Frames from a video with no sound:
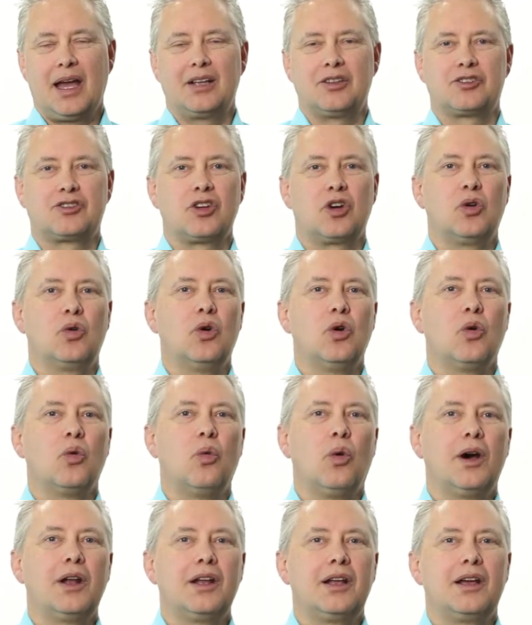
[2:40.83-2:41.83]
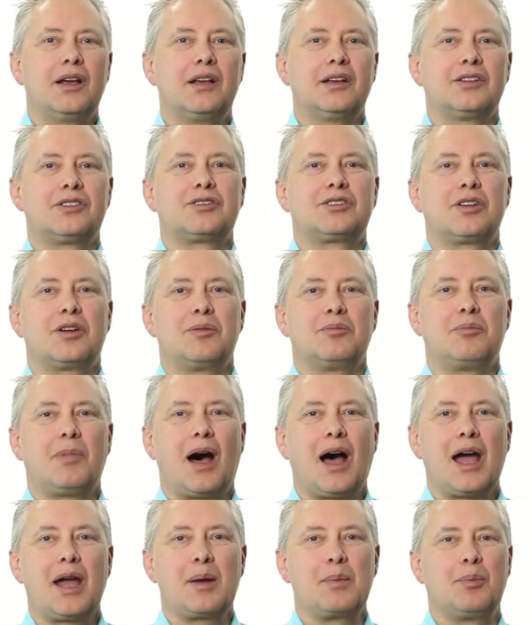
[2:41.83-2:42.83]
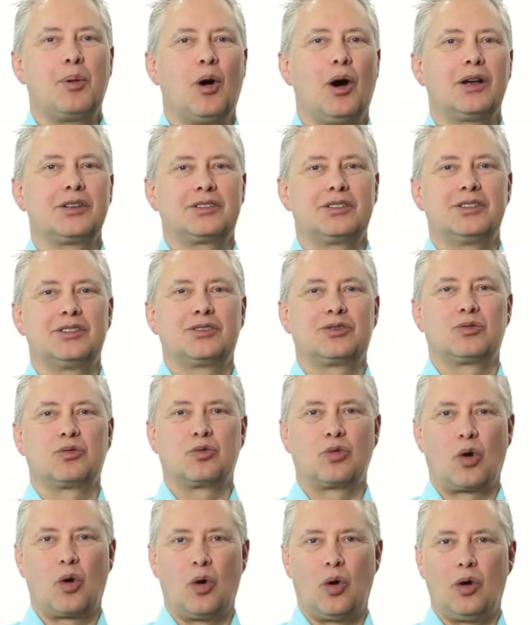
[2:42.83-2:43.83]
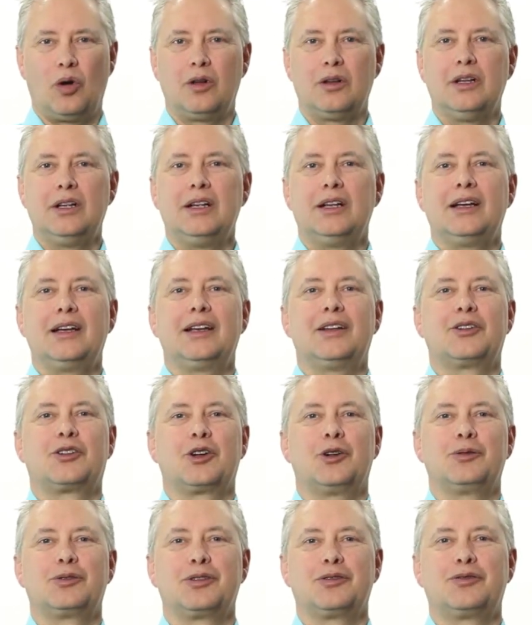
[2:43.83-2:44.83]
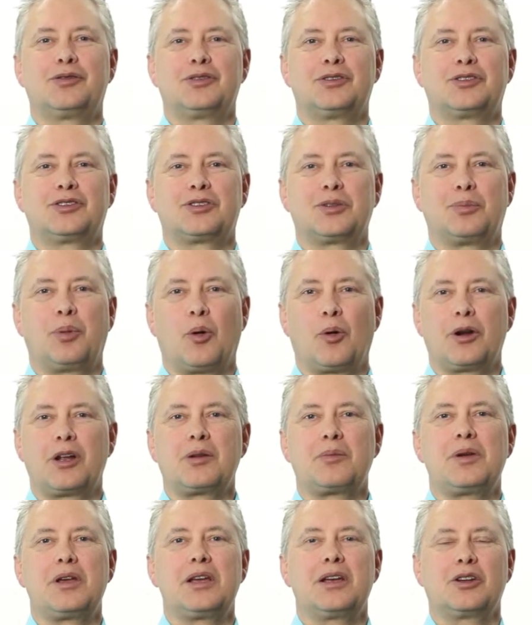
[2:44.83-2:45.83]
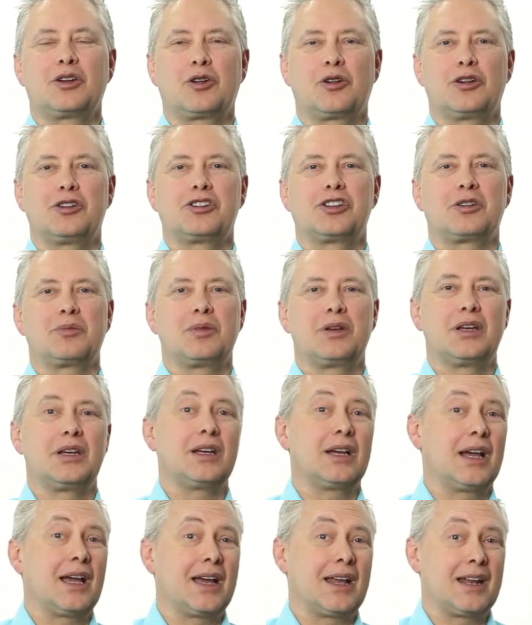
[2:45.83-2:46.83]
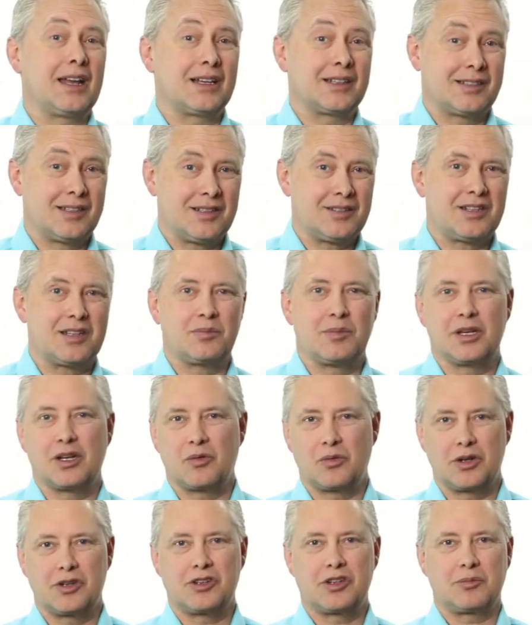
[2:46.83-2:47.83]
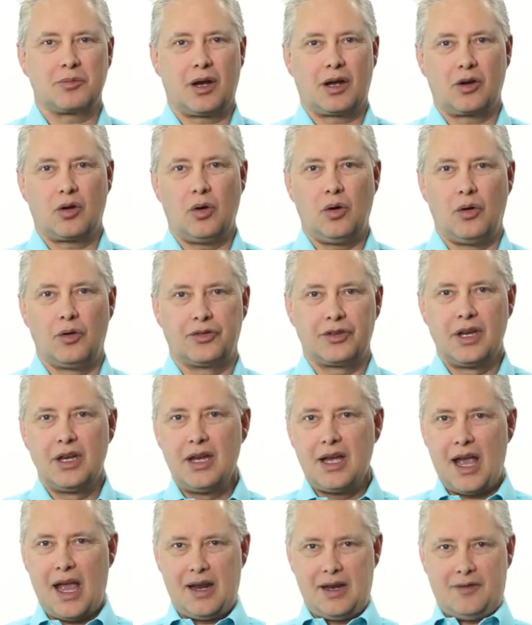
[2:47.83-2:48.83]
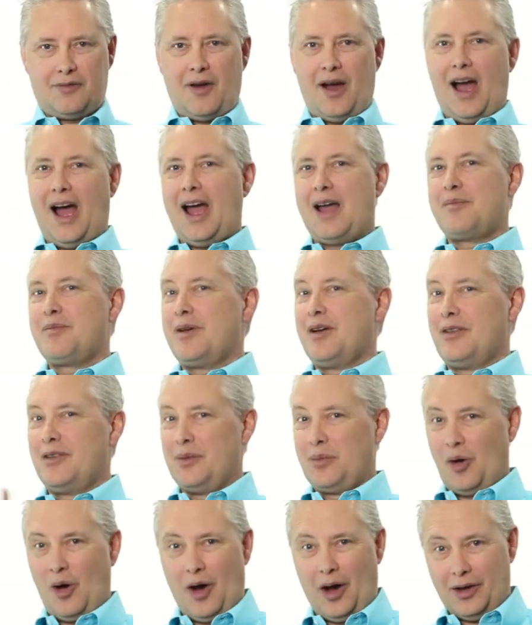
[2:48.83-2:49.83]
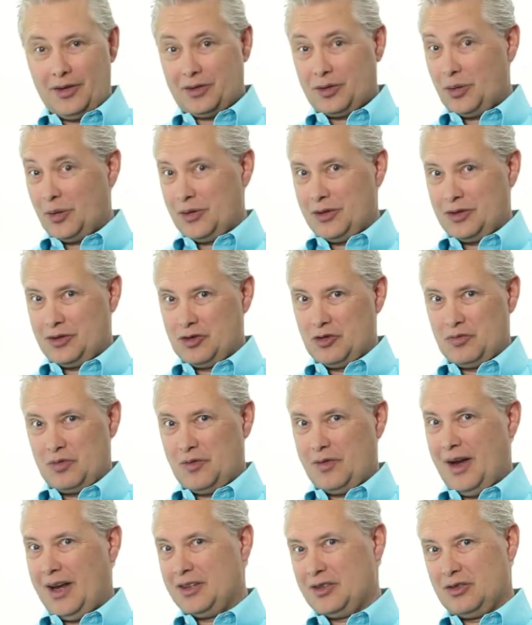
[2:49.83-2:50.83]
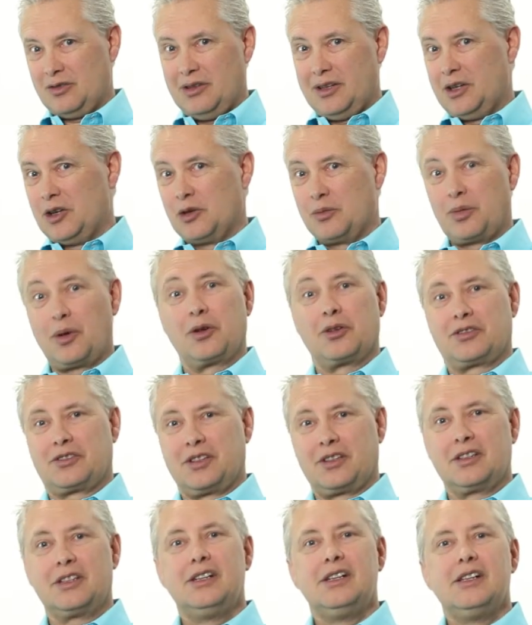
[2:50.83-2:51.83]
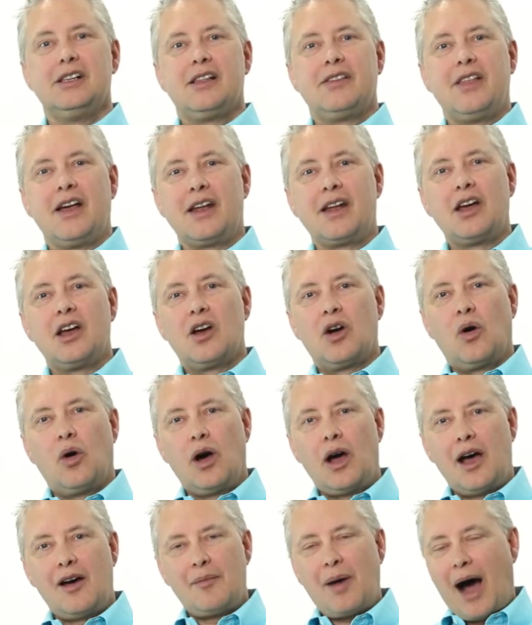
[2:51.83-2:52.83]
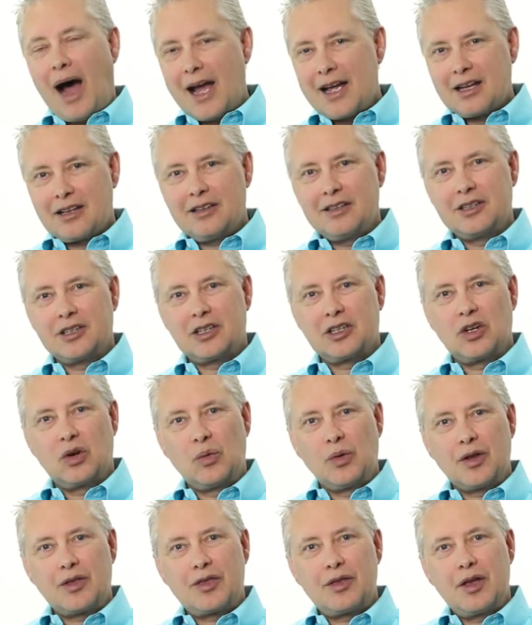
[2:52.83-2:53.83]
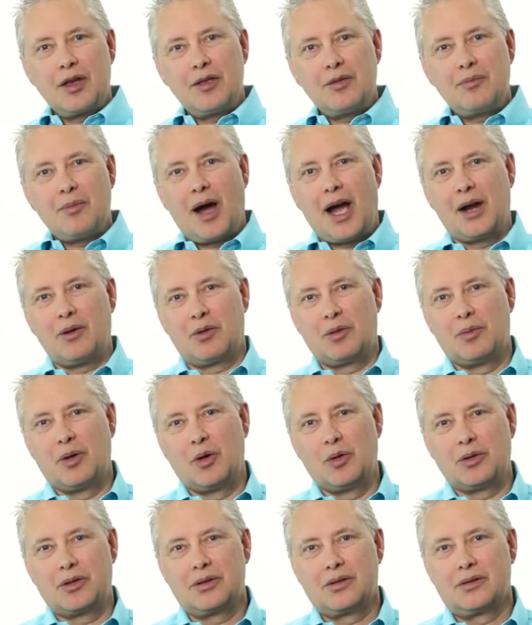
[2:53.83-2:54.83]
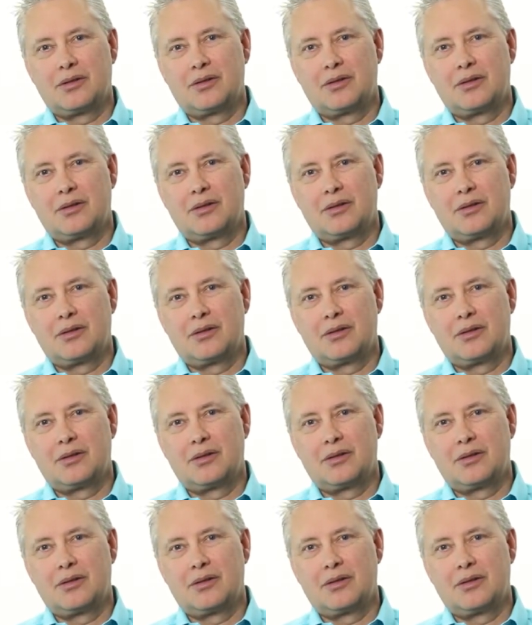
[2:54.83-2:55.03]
And so what is my boss's role in terms of supporting me, encouraging me, and assisting me in reaching my goals? And if I'm the boss or the supervisor, leader person, then am I clear with my remote